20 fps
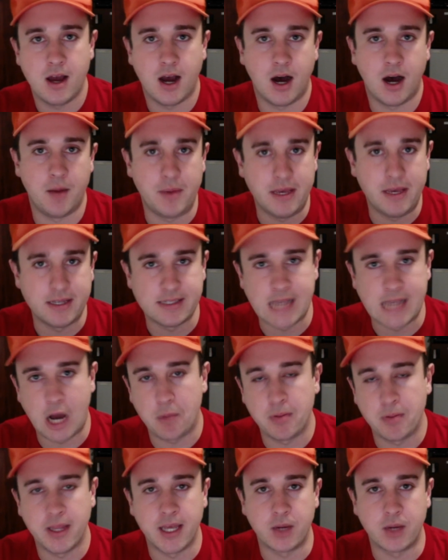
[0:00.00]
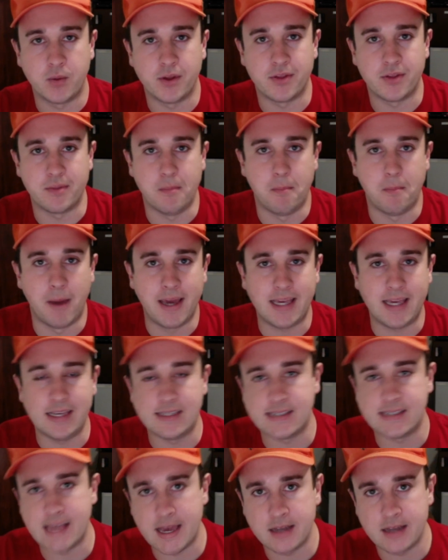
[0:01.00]
He is now playing with Mikey
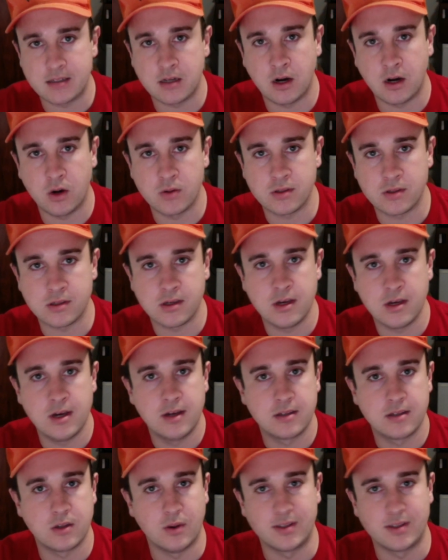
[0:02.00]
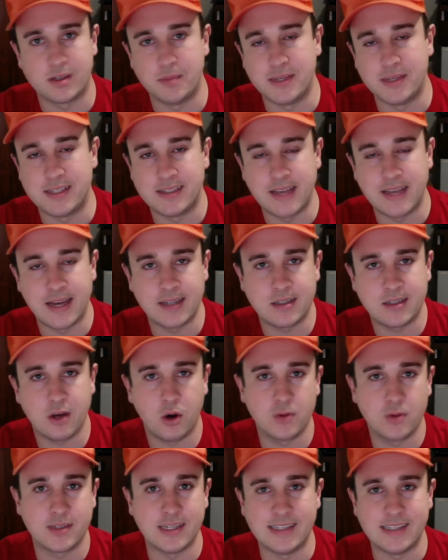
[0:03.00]
Santos. So it's going to be
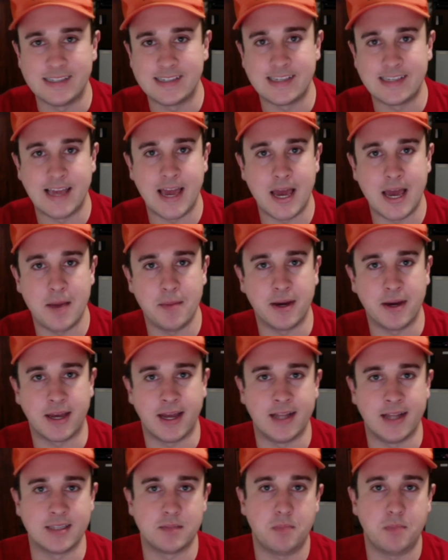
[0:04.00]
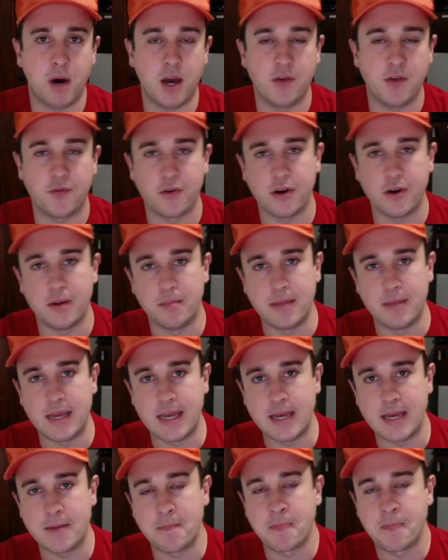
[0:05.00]
Santos and Sam against Pfeiffer and
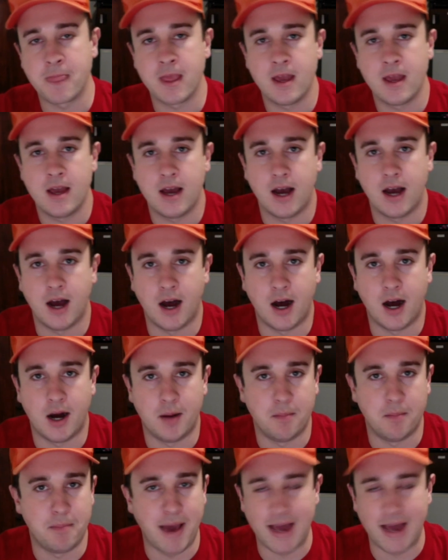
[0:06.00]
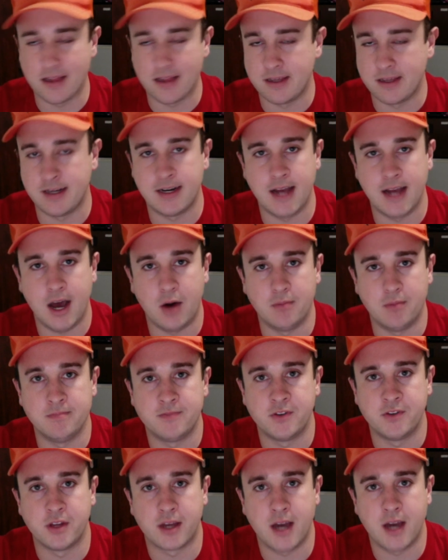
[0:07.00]
me, battling it out
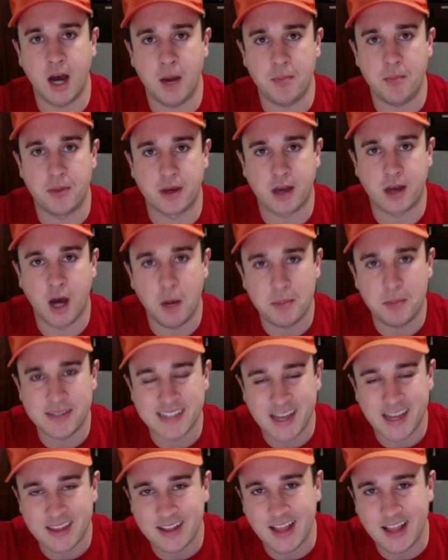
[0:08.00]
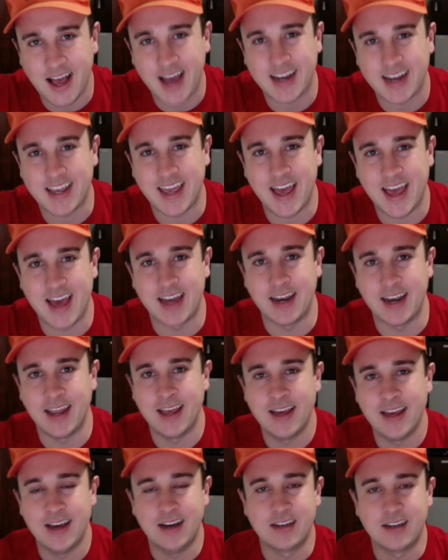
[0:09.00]
for the cup. The cup is on the line again.
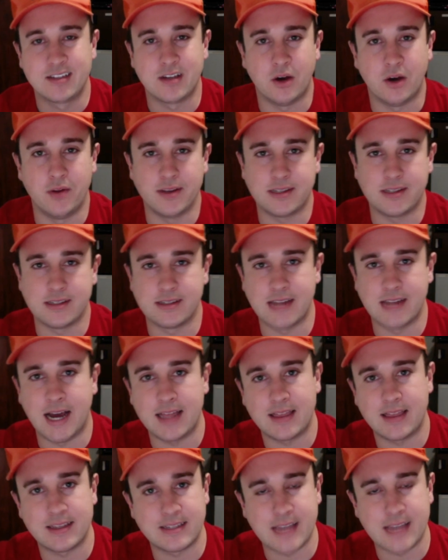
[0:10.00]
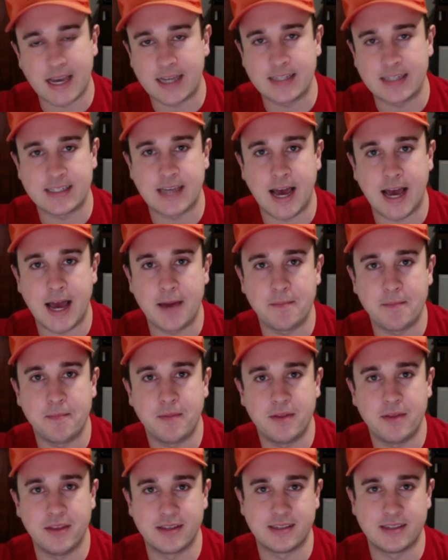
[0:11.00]
So this is not the second time.
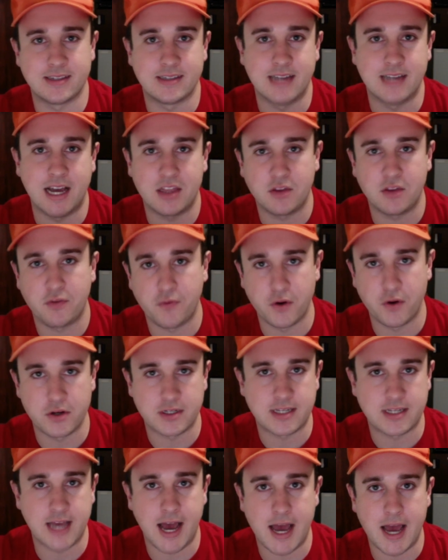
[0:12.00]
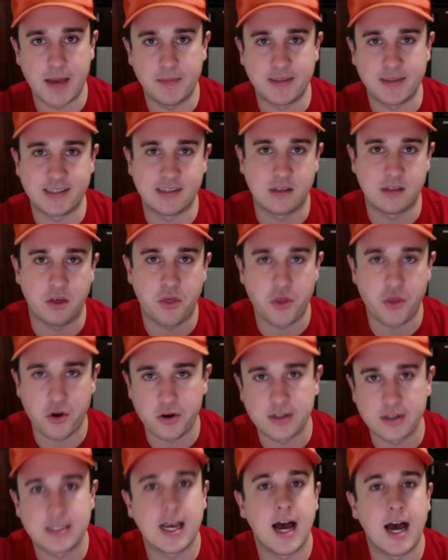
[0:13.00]
This is not the first time. This is the
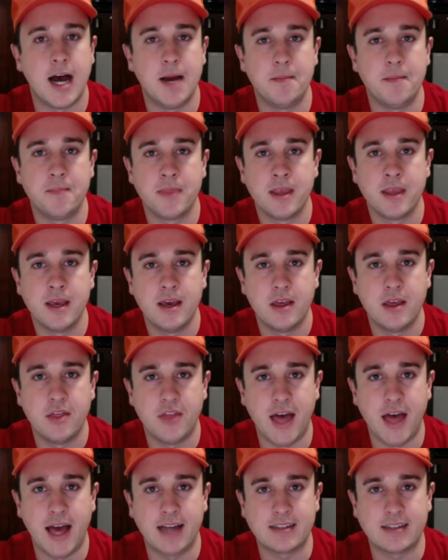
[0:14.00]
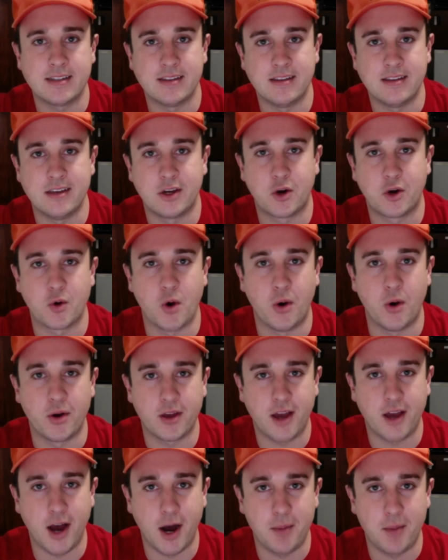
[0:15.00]
third time that the Corona
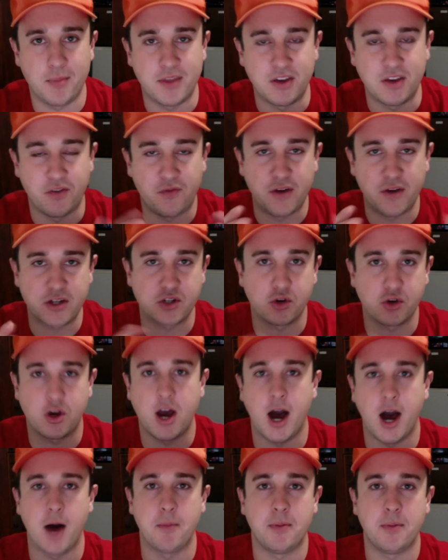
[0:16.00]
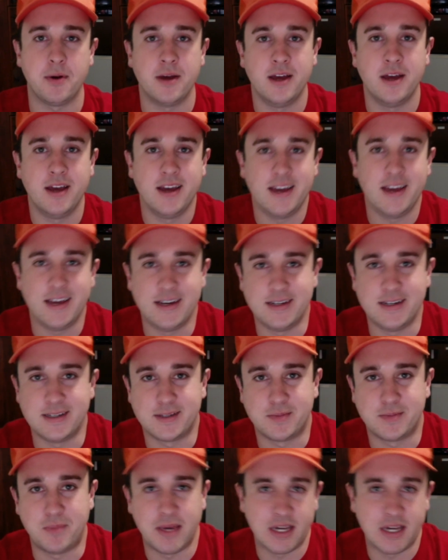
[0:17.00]
Cup, the official cup,
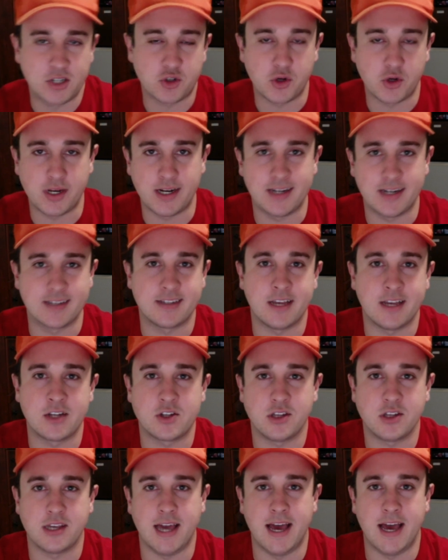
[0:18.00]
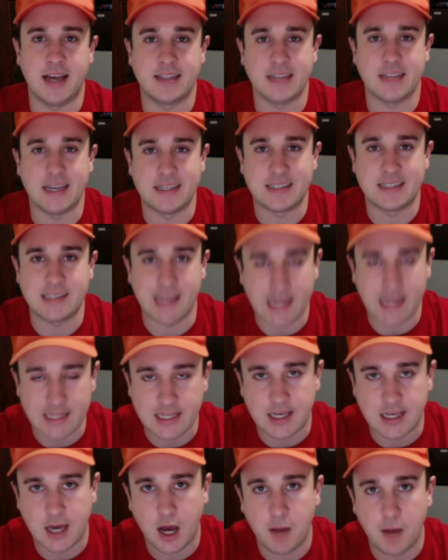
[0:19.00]
is being treated essentially as a
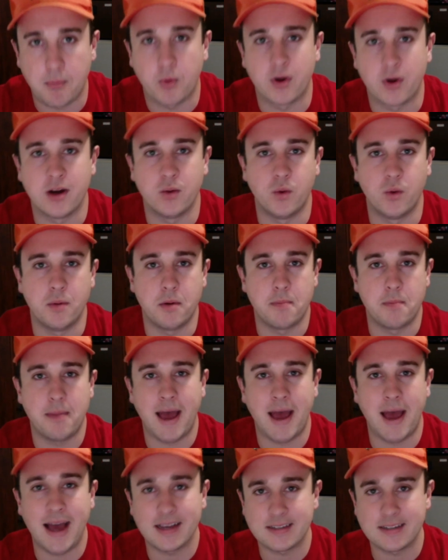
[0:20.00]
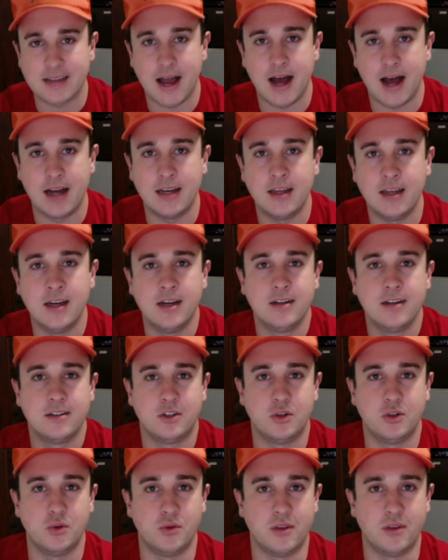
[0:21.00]
Stanley Cup, where it will be passed on
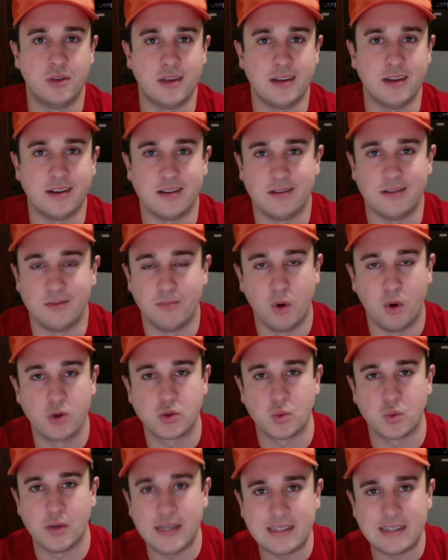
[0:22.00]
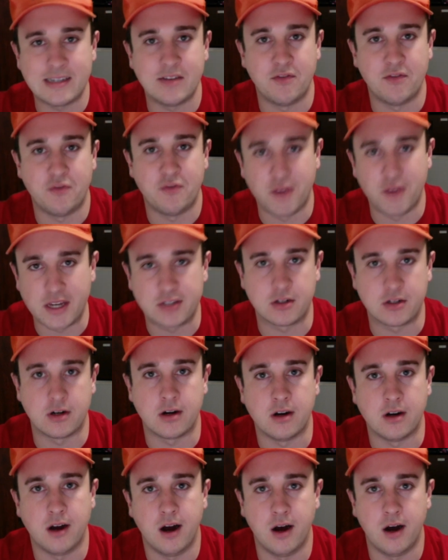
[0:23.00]
to the most recent
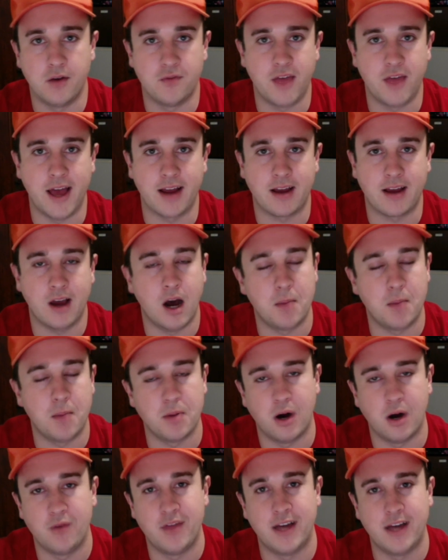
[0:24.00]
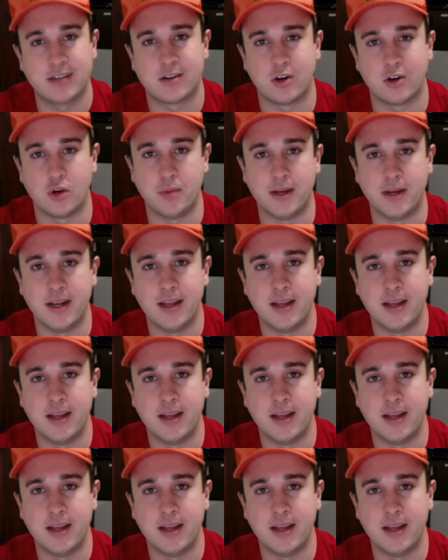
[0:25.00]
victor of that cup, of that tournament,